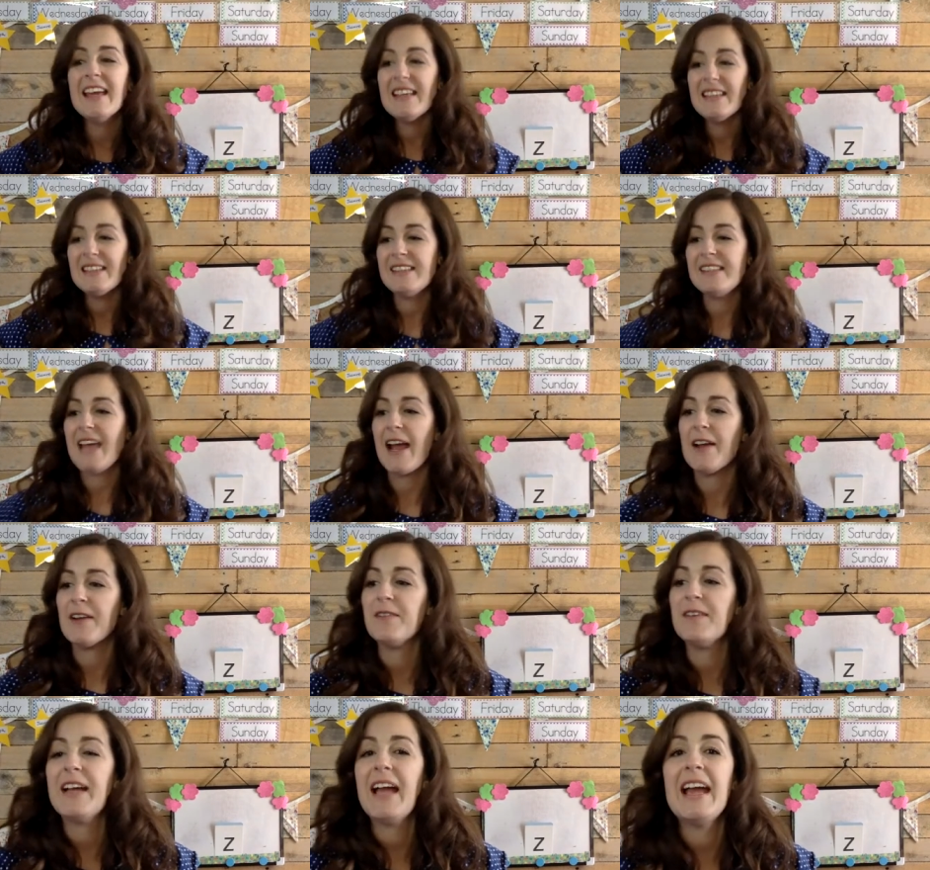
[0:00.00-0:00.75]

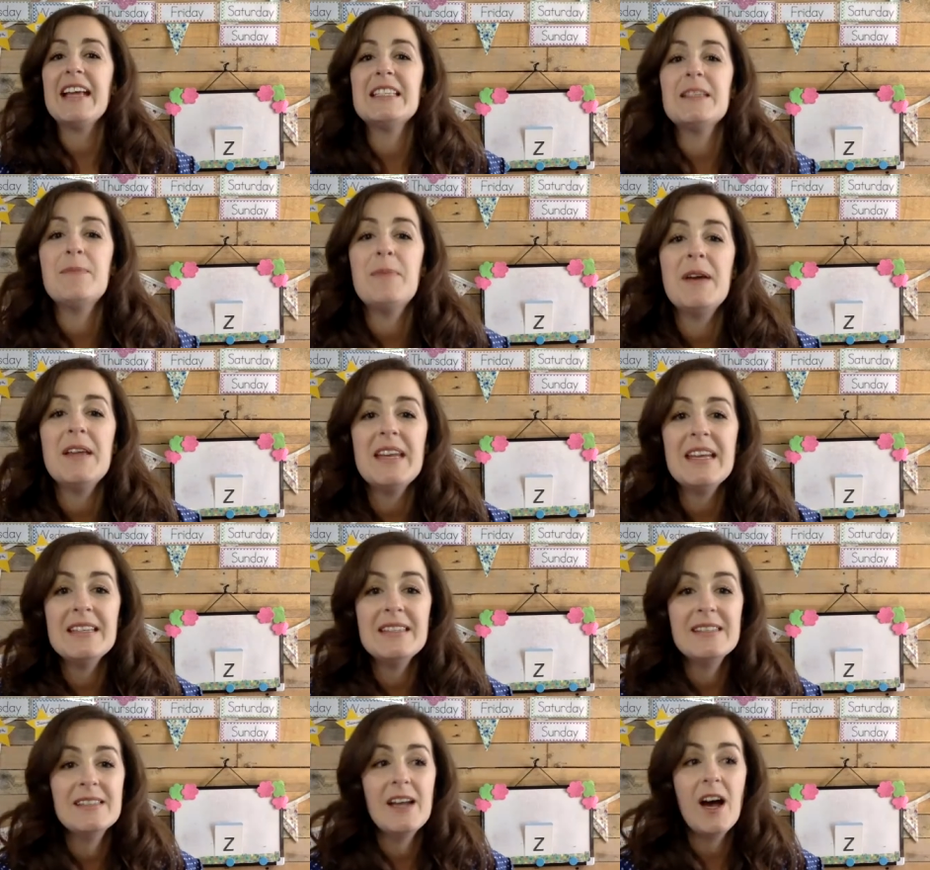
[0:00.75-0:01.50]
So we're going to put
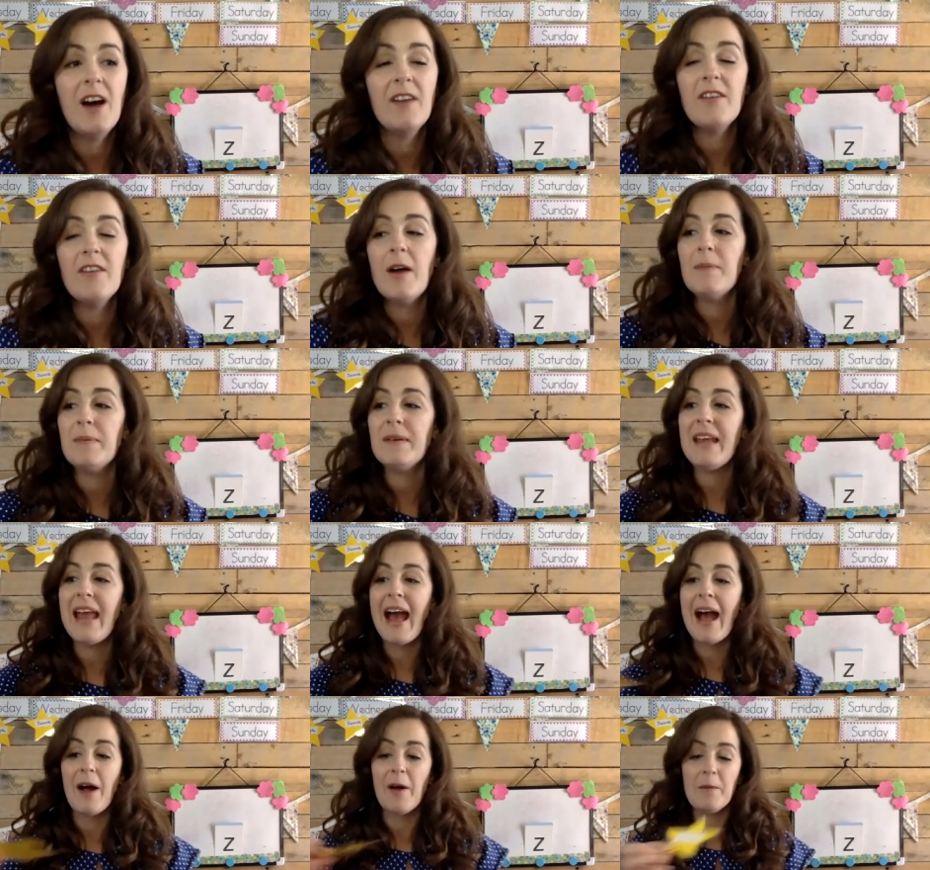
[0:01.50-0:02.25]
his star up
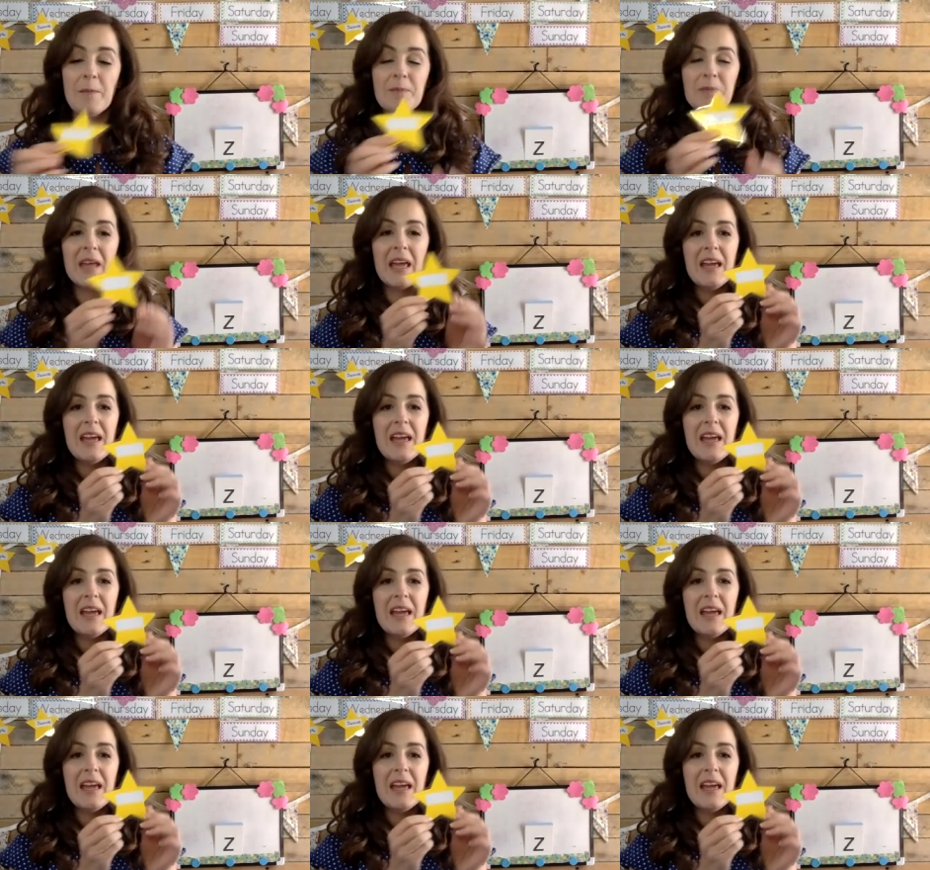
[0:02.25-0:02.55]
now.